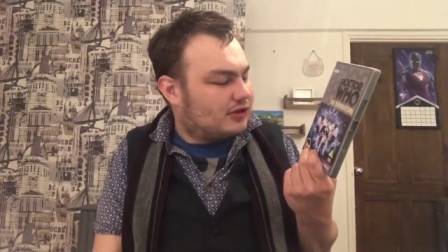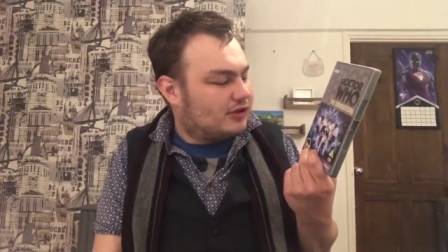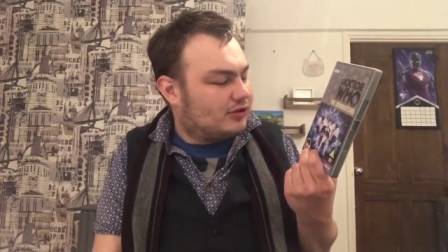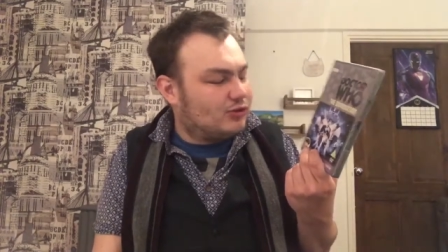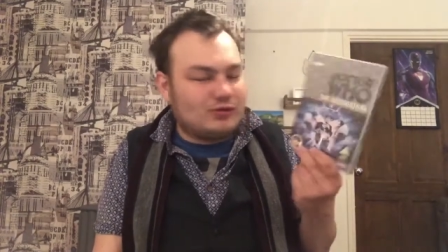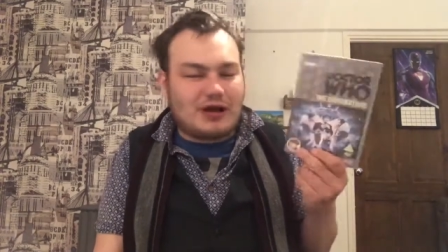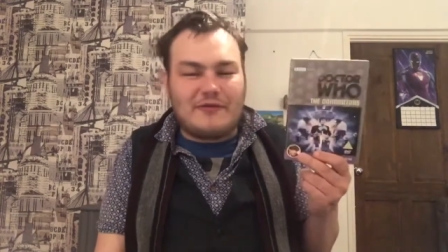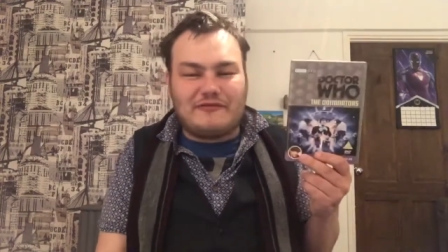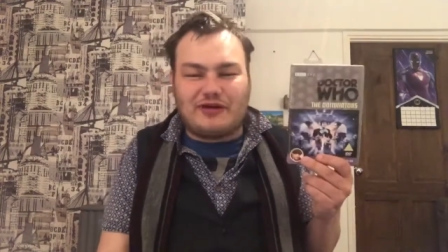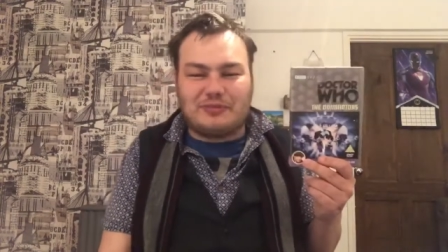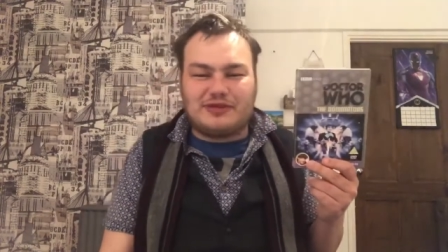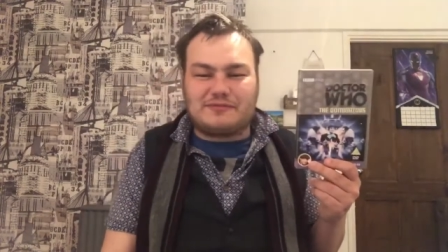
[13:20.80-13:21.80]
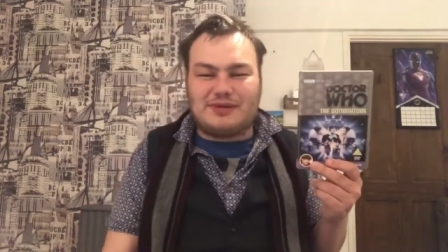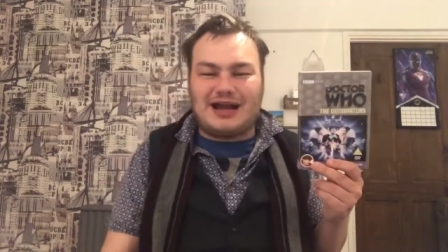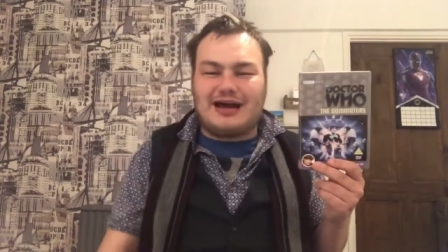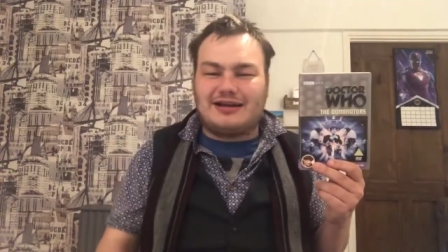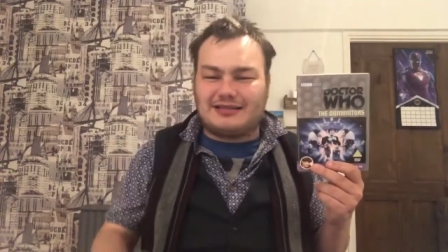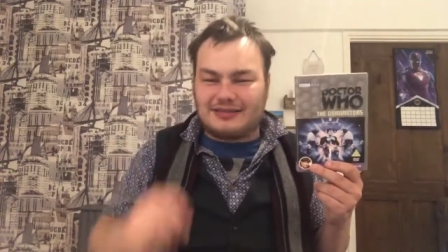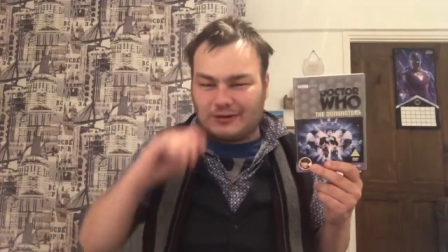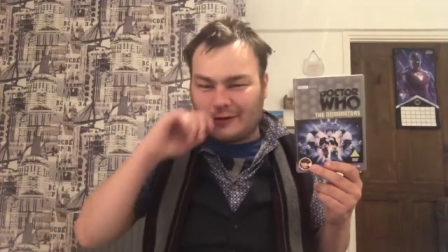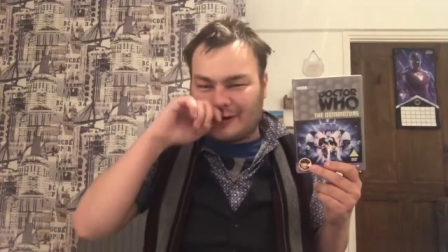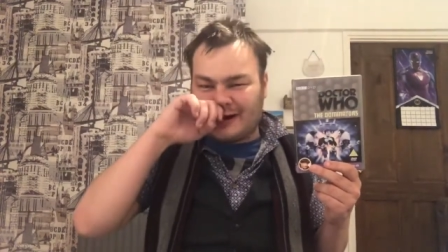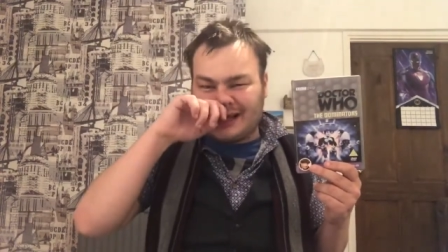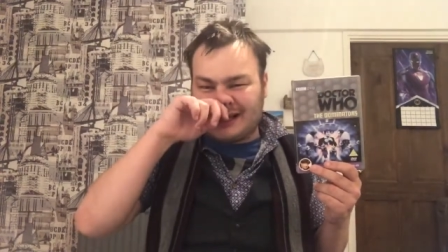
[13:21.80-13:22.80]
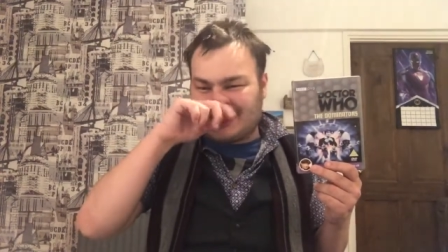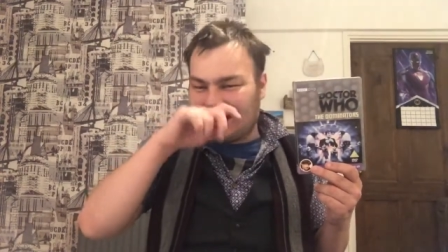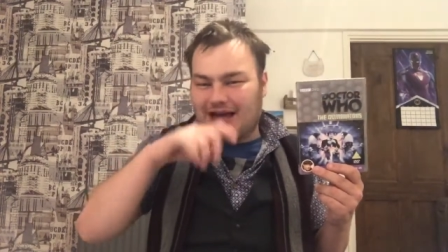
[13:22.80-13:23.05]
who come from this planet. They got like